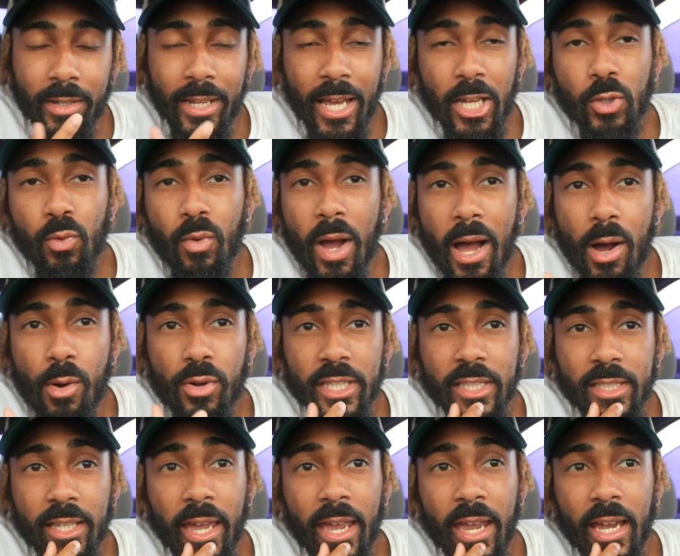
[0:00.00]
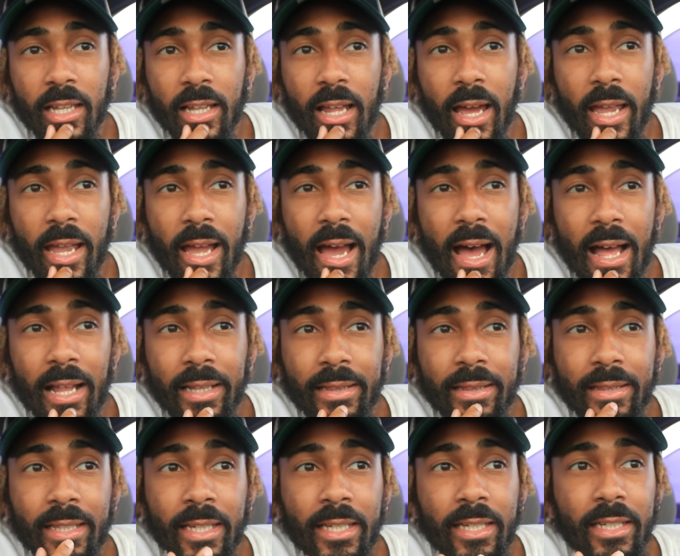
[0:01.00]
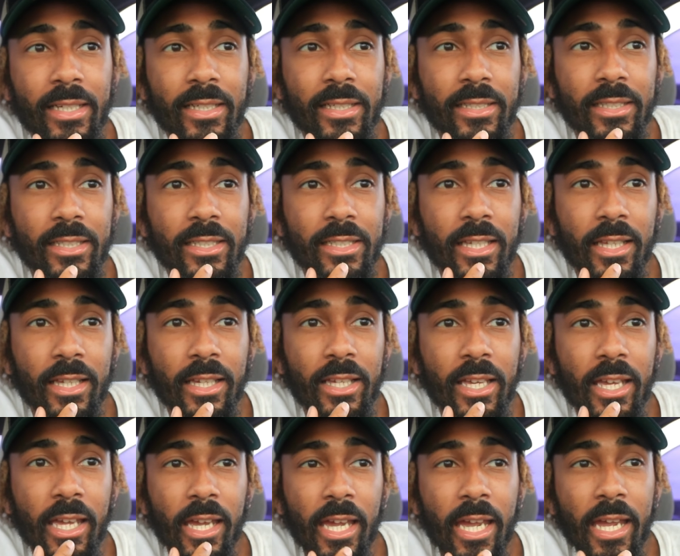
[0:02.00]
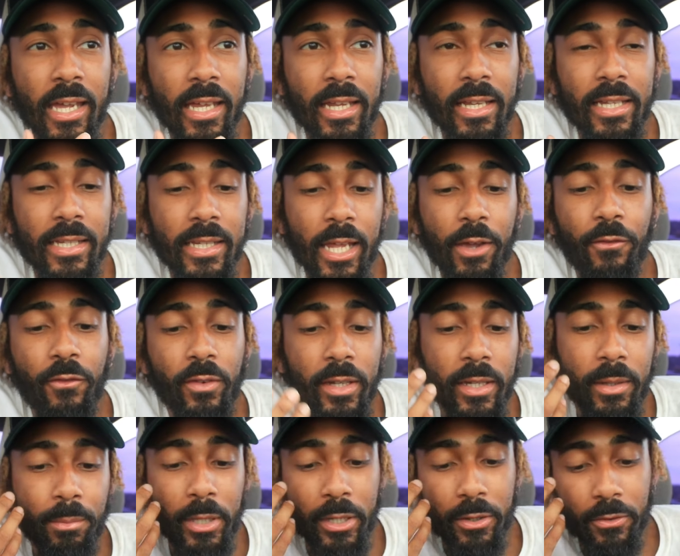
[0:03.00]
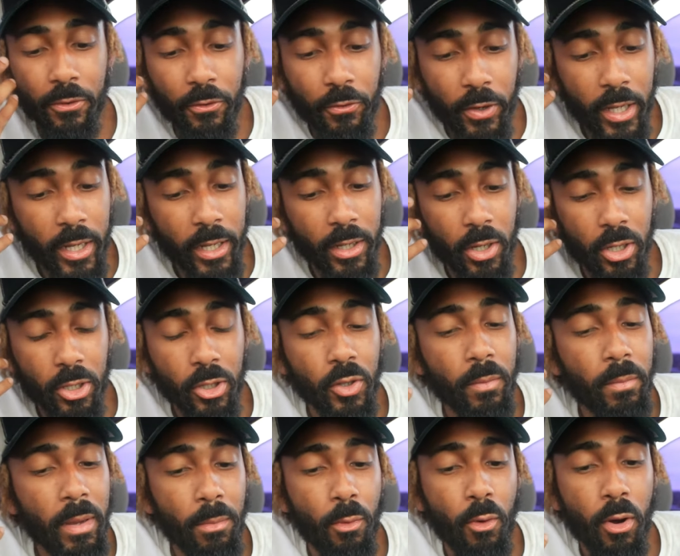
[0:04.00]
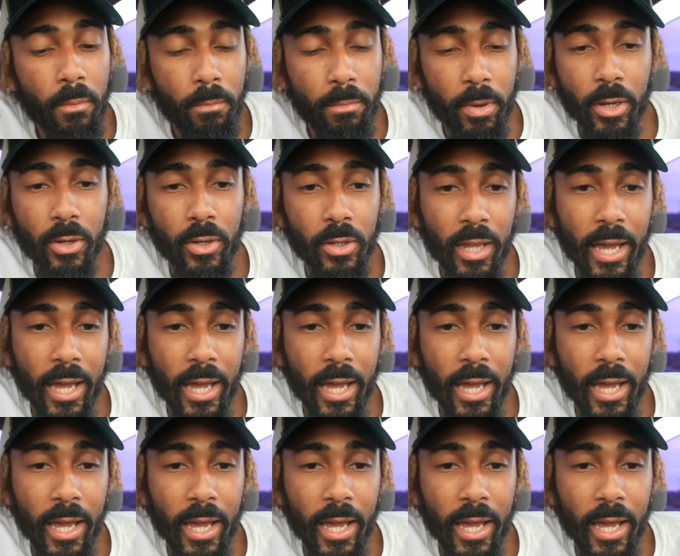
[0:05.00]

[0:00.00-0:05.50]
That's why I was saying, like, I think it can definitely be fitted a little bit more better.